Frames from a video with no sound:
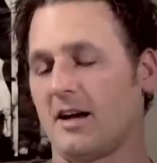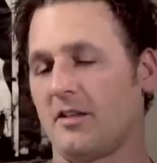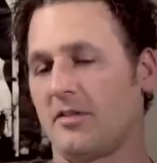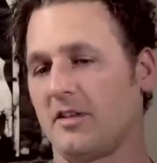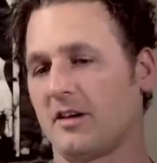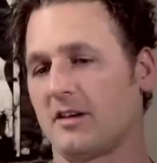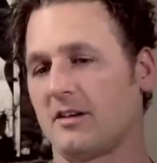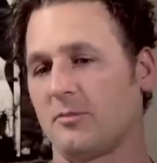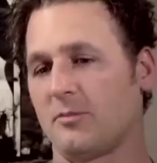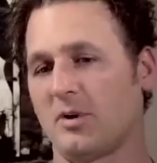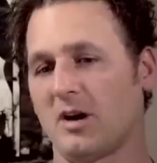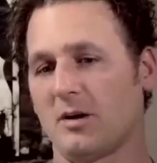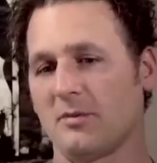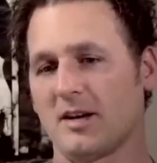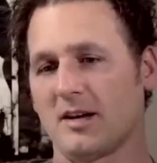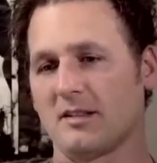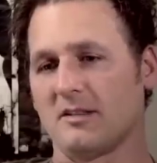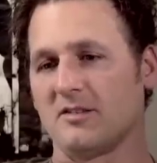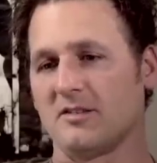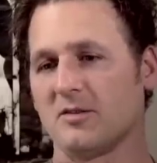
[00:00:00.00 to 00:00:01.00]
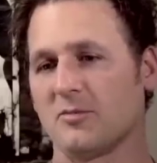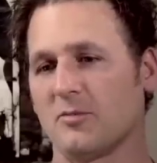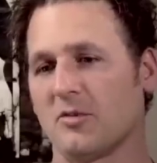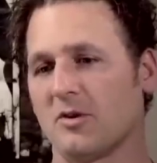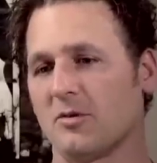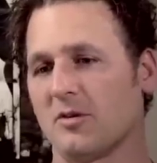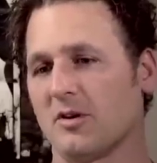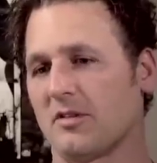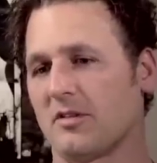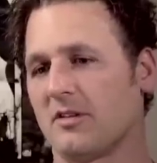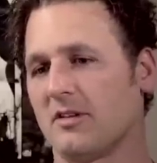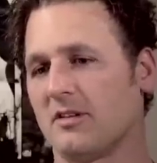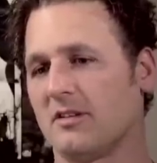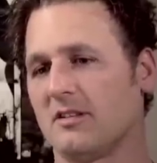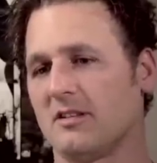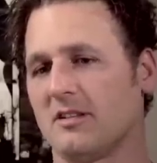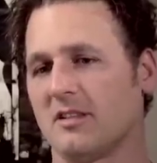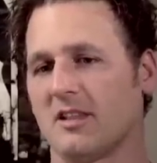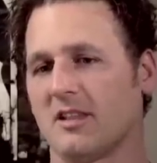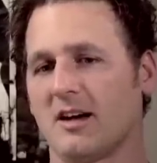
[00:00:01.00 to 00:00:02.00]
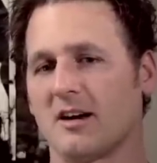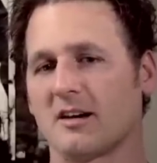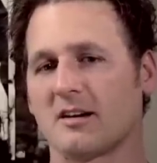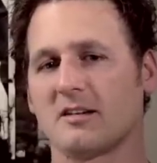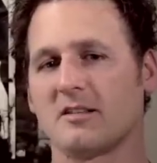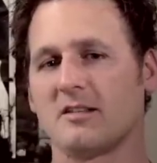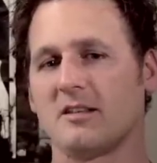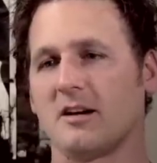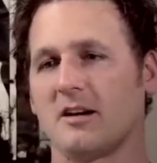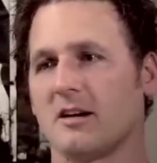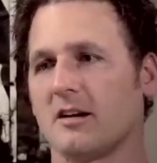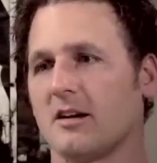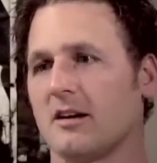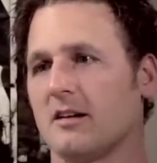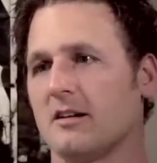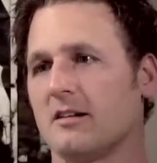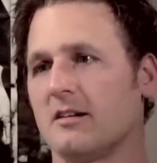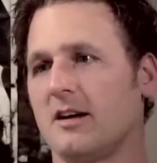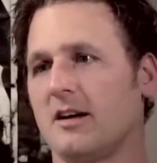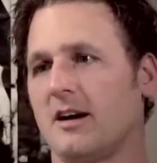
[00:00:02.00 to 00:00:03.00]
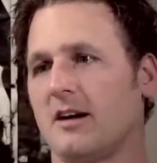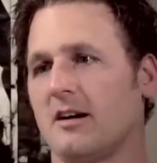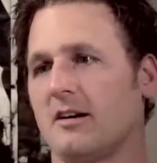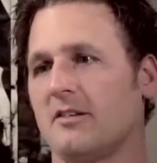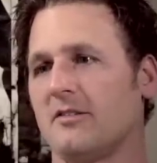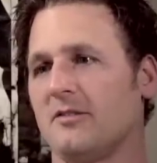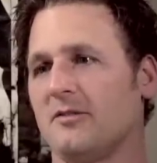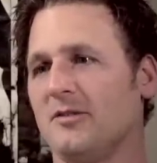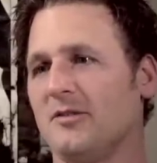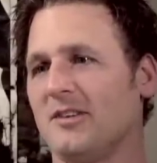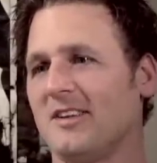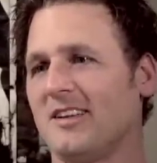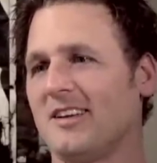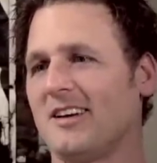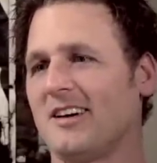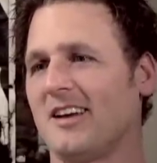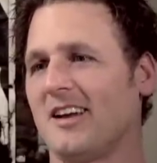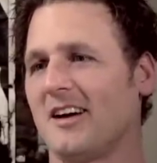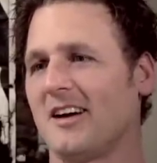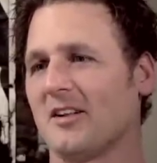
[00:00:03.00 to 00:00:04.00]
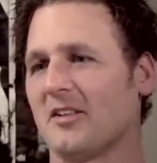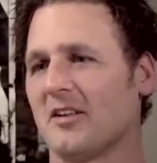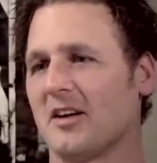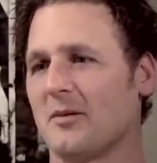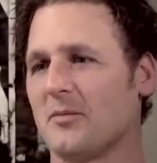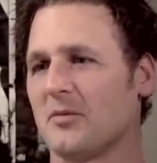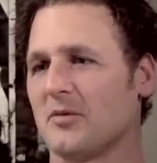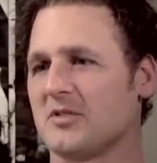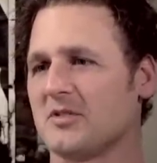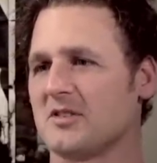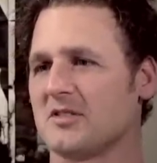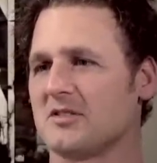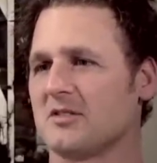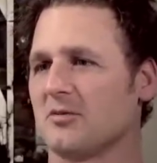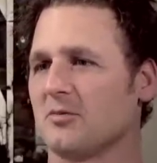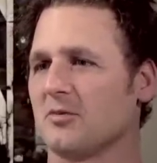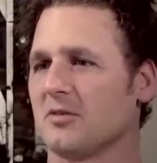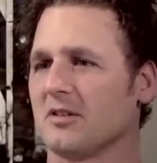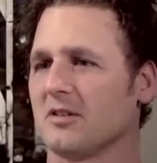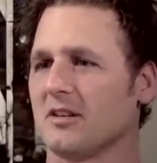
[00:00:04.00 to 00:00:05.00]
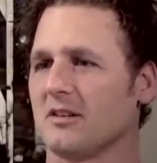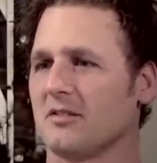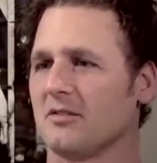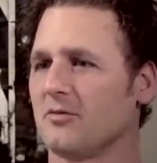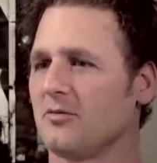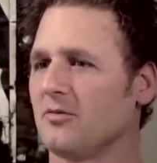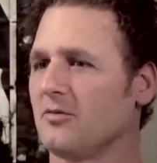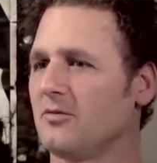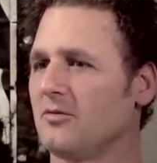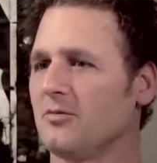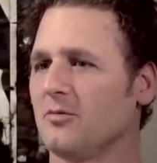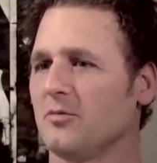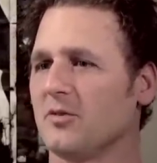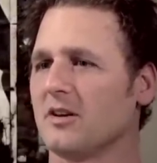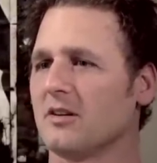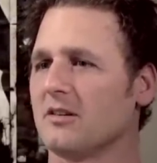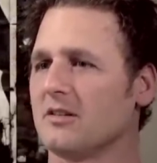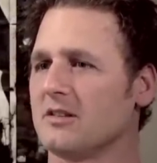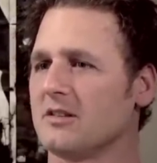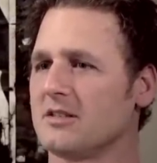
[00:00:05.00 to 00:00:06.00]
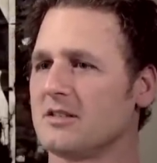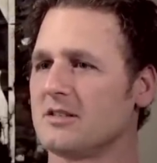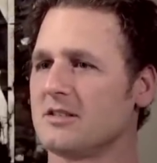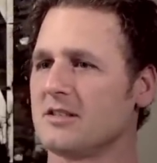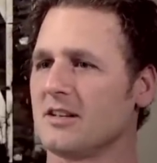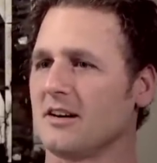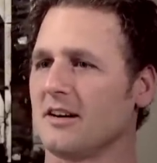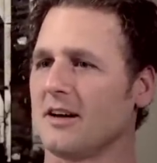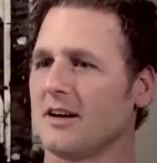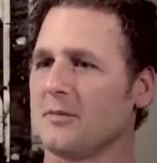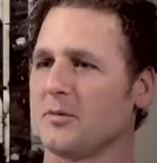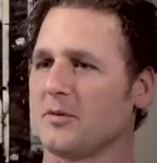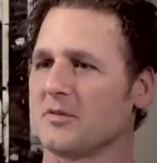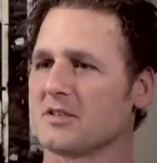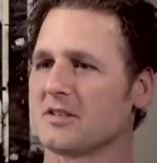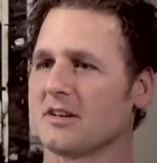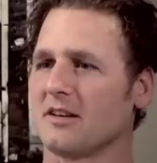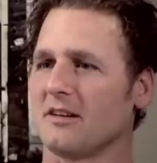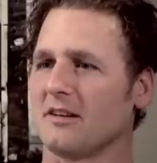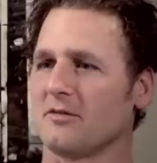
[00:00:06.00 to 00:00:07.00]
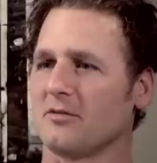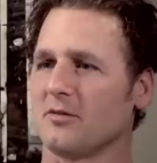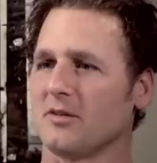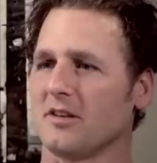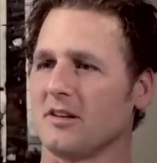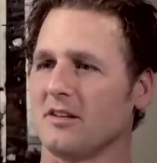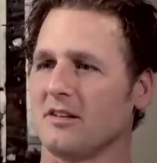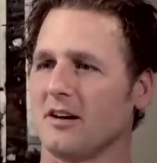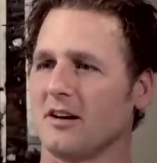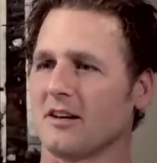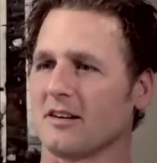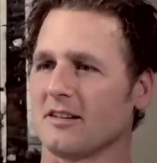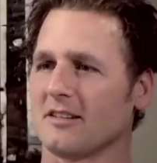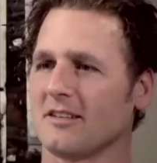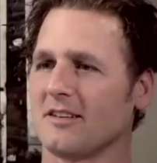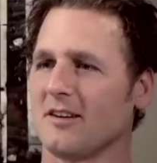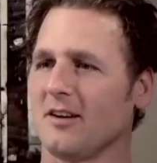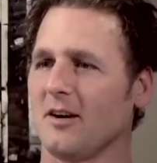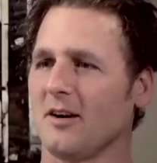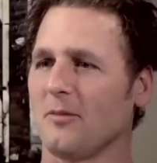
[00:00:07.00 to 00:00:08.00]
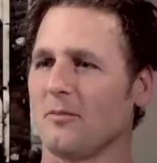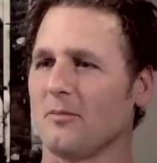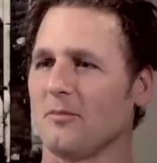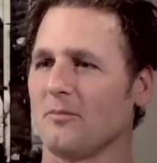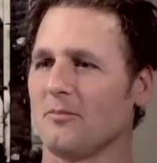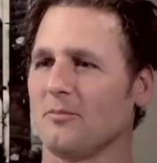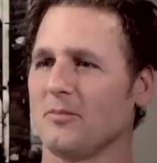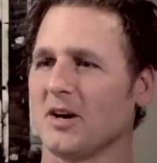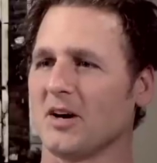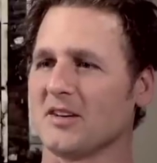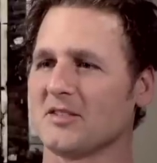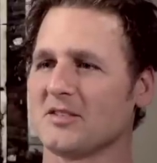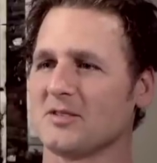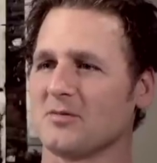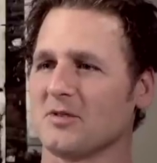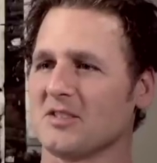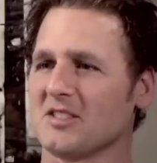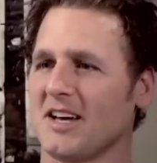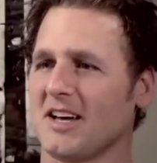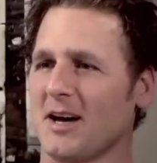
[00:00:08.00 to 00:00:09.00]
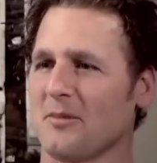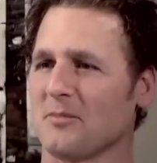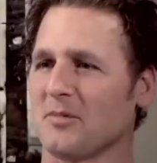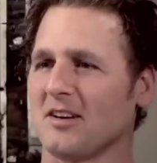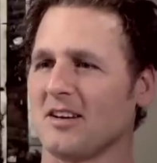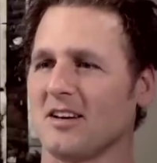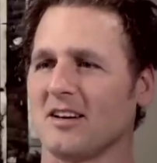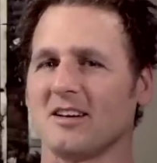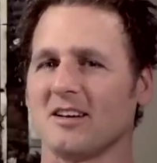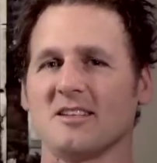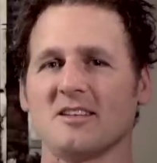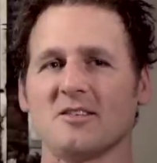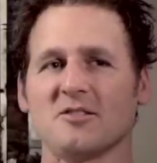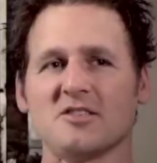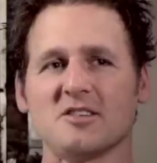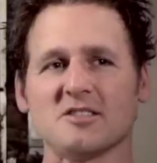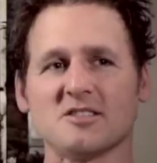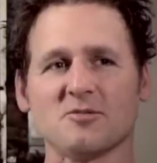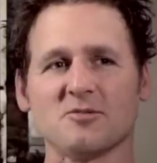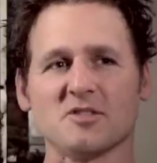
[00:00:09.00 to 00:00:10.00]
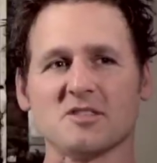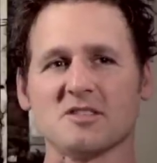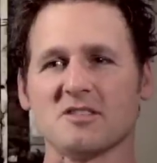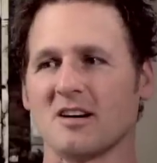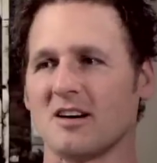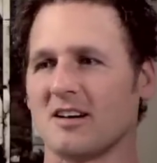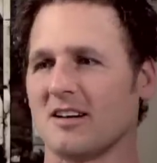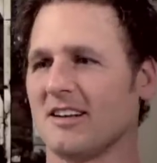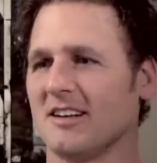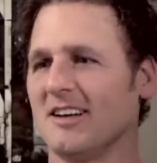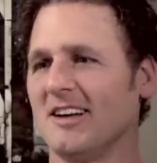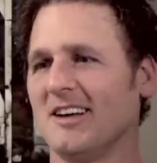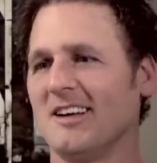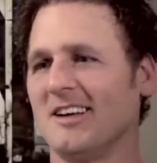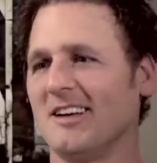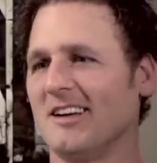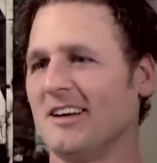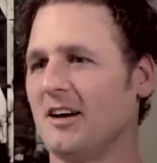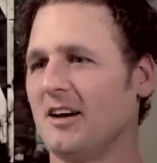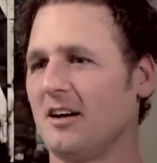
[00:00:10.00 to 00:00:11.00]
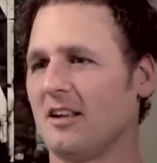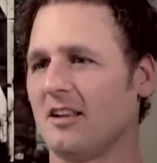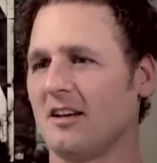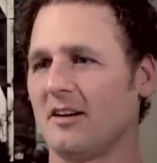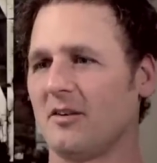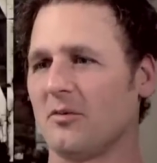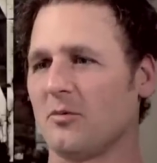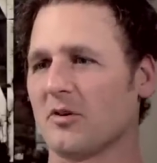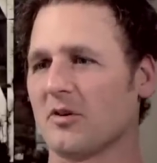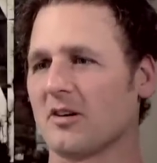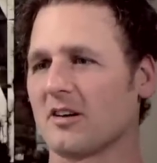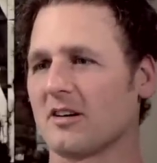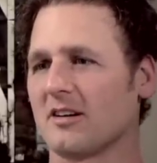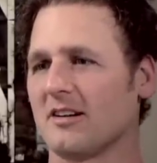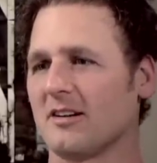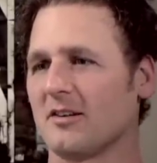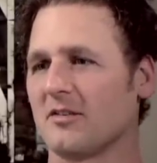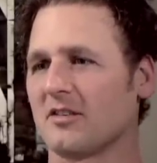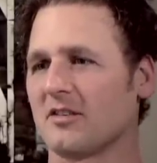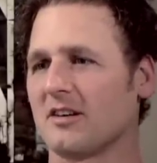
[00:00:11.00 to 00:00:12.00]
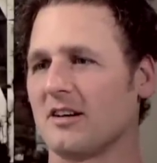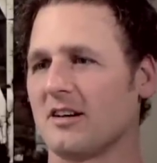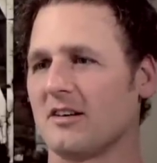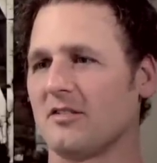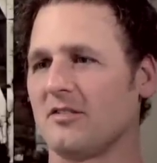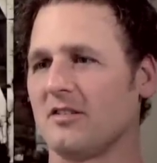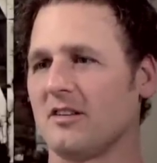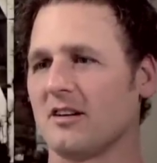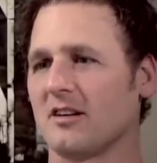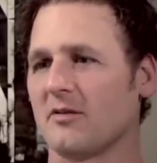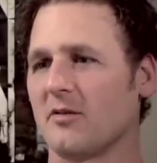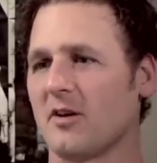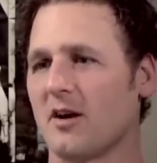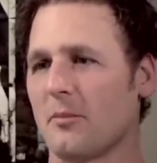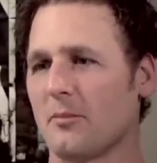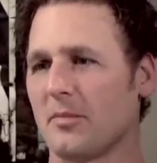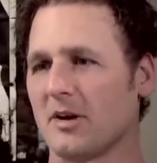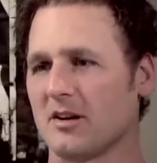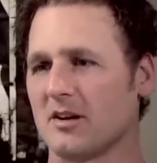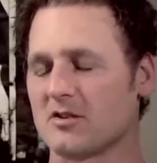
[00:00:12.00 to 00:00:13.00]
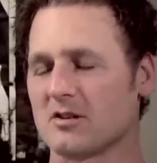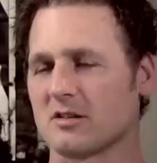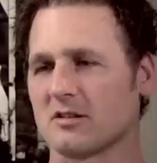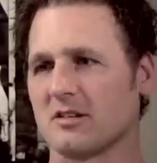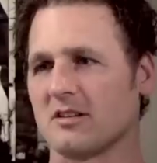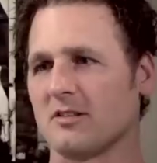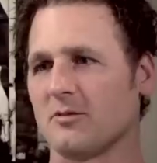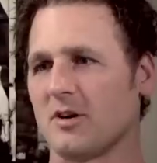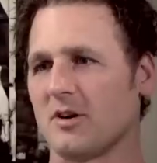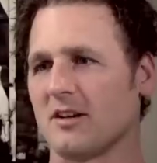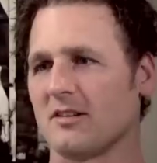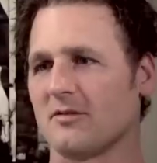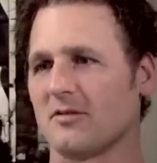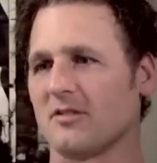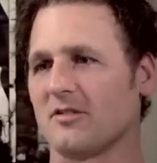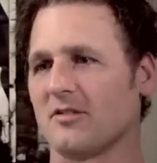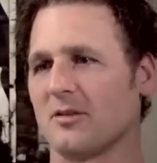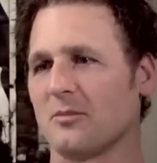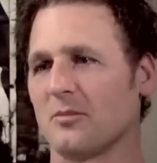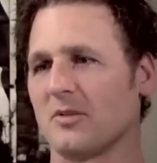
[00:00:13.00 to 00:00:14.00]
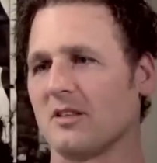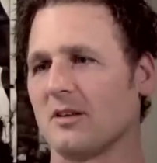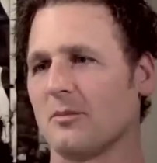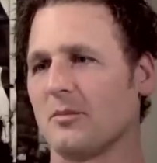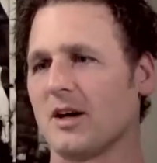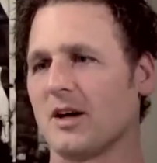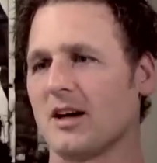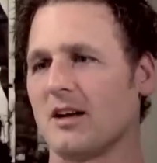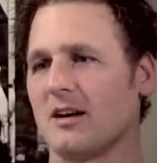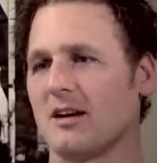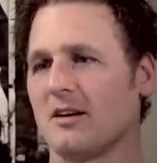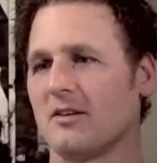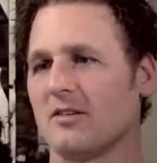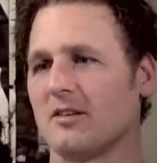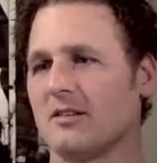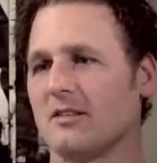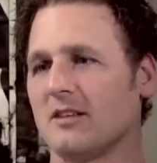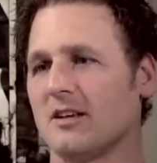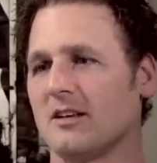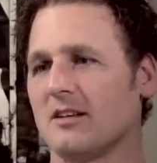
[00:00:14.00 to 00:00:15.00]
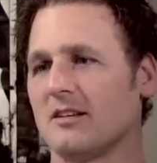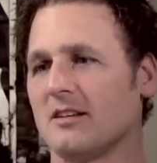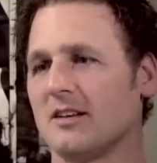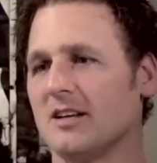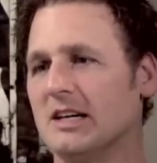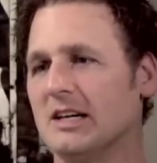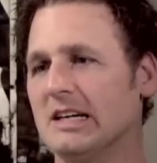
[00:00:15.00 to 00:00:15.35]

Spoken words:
I think it probably had to do more with luck that I got hired at ILM. It was just a really weird time. It was kind of when the .com bust was happening, and there just was not a lot of work, and I was kind of sitting around patiently waiting for something to pan out, and then